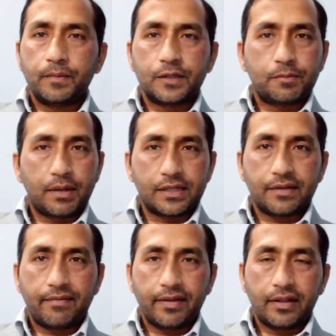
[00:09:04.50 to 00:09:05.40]

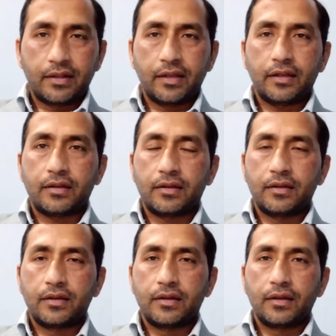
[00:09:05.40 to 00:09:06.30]
specific thing,
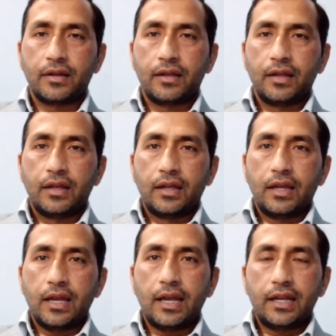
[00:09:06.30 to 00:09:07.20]

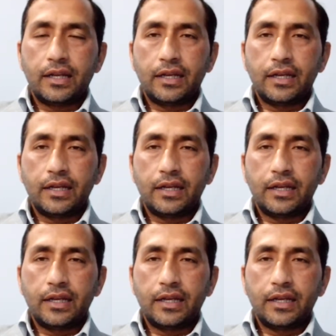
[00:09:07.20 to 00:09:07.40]
and